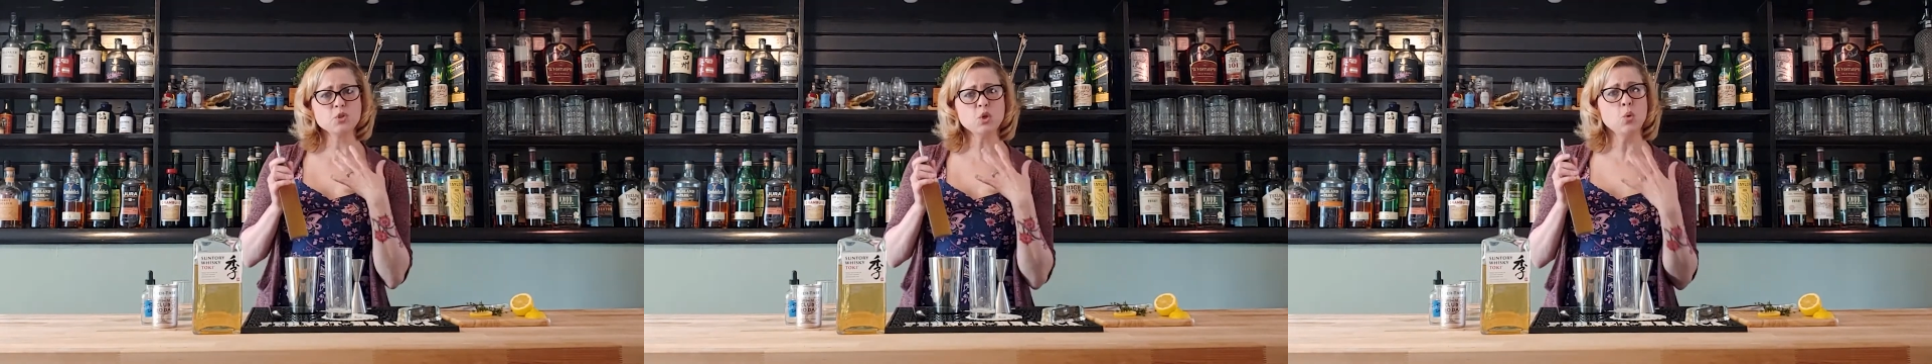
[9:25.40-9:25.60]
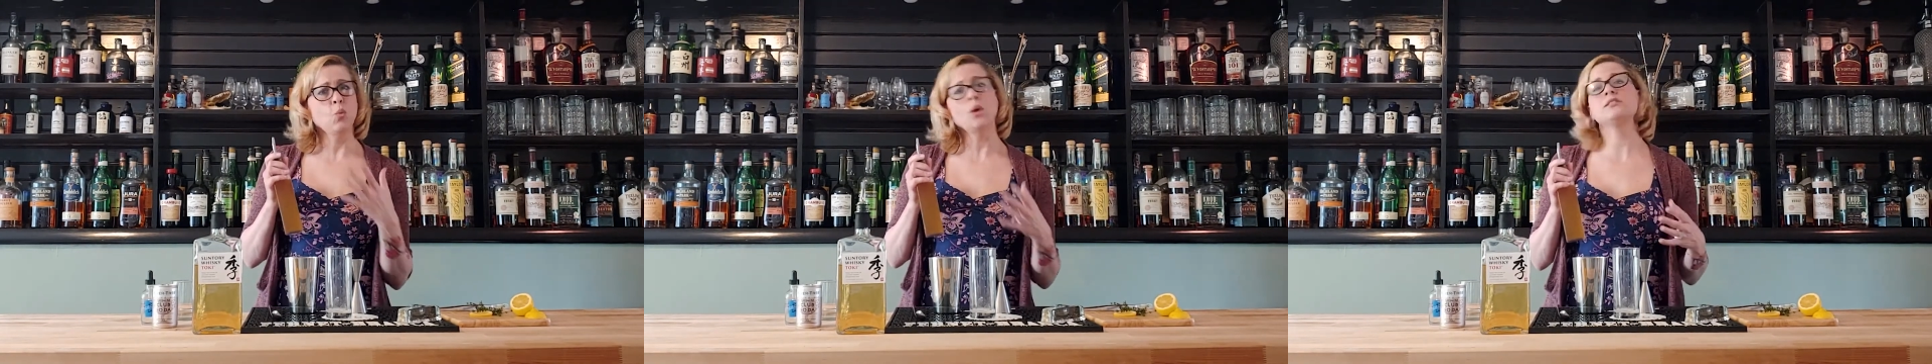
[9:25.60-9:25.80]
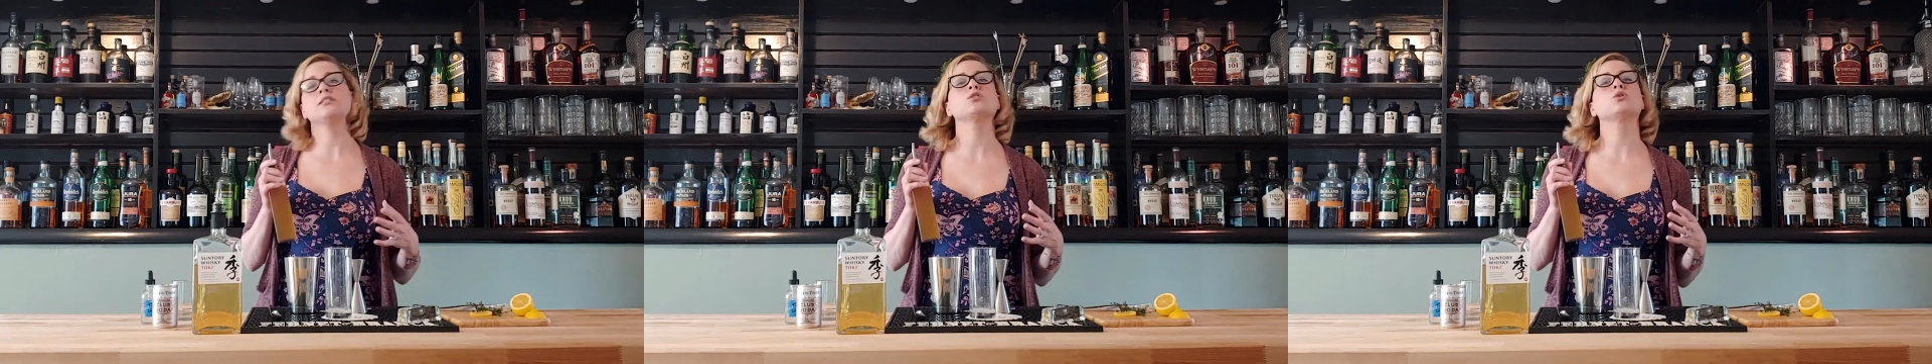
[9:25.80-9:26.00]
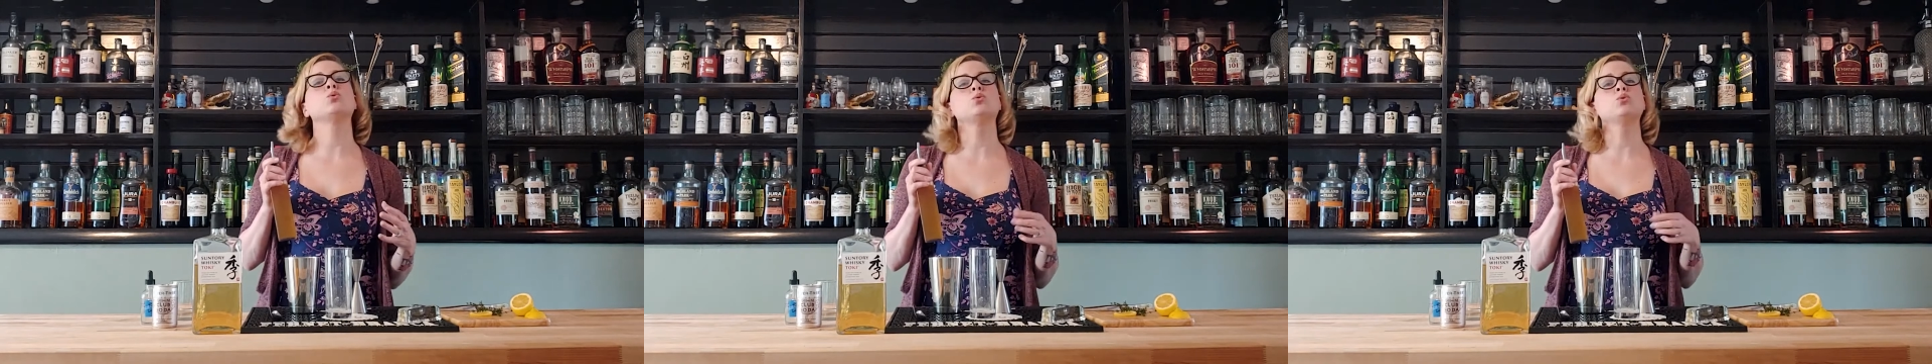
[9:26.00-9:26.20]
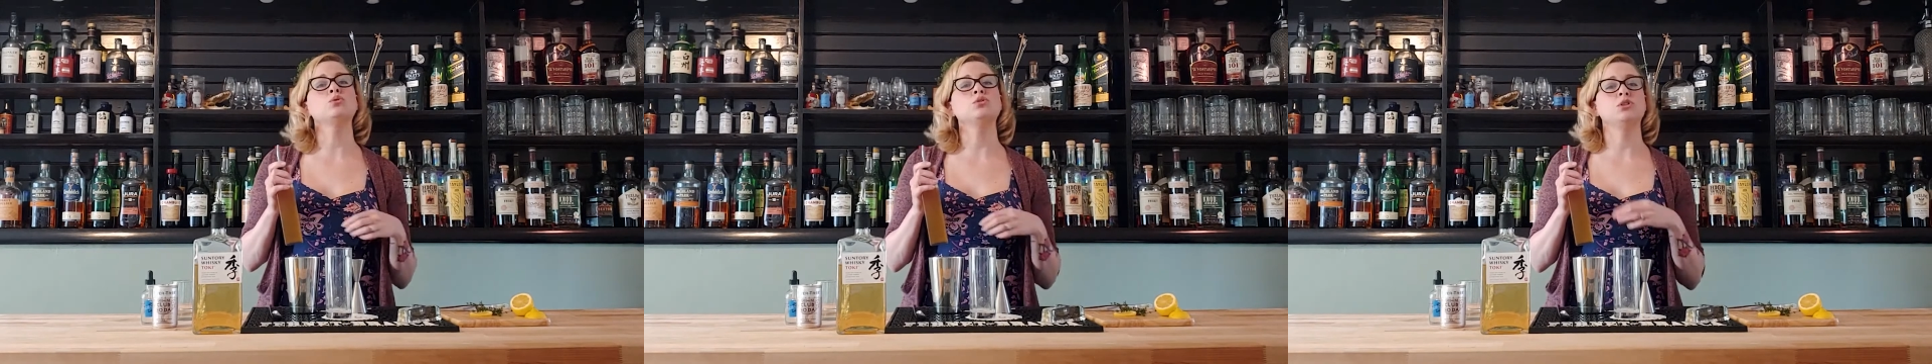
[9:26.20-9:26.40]
Once it's
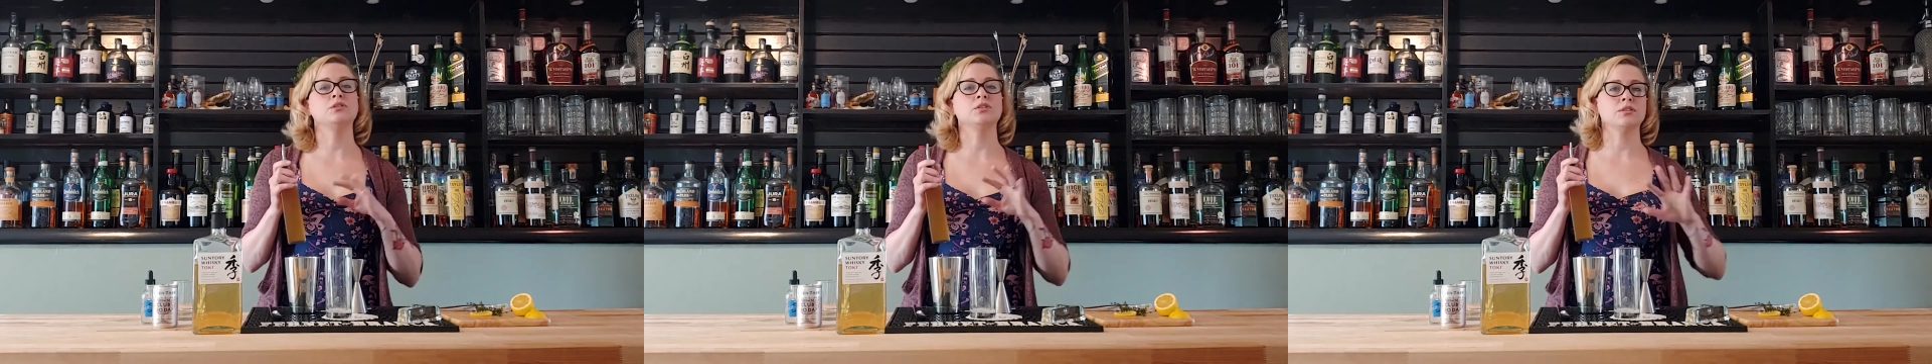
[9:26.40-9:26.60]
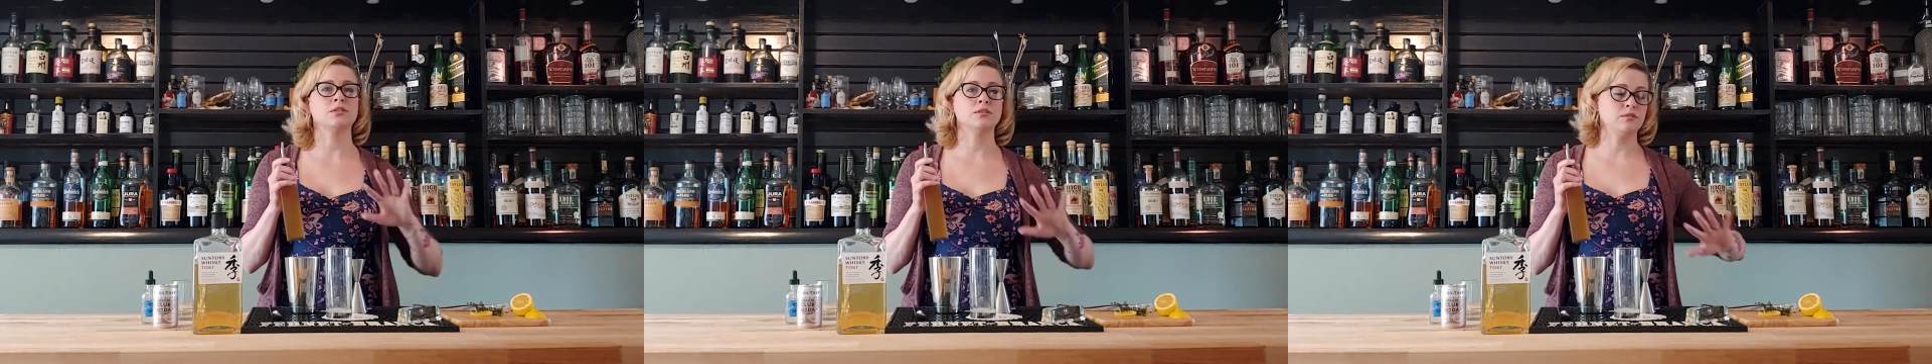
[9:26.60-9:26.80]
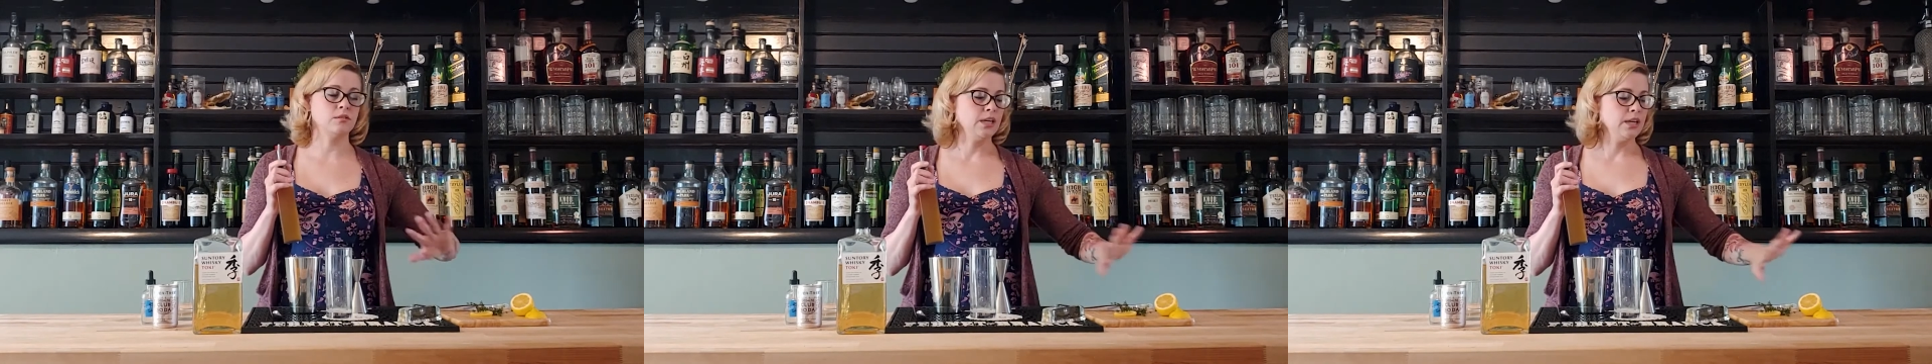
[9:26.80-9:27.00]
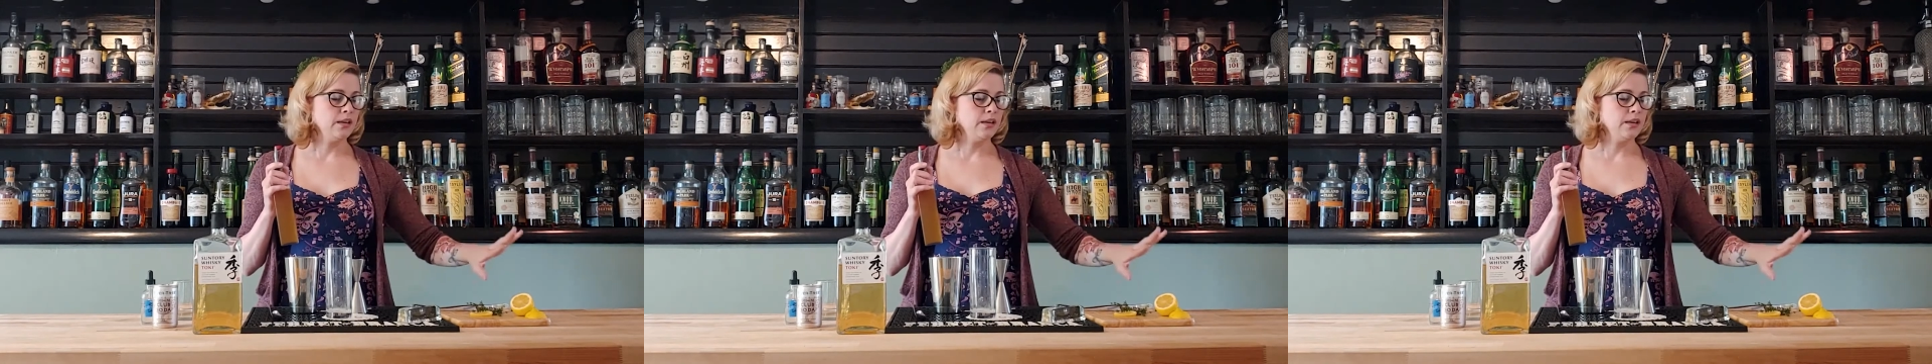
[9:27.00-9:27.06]
cooled, you just